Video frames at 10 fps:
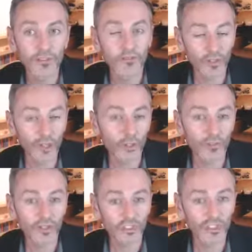for her was
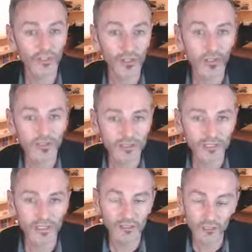that she could go out to
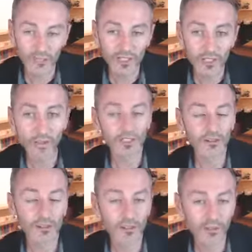dinner. So I knew I
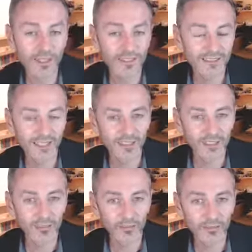could create a
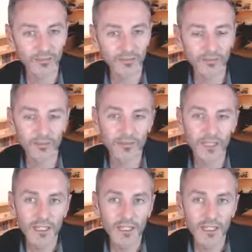technical difference.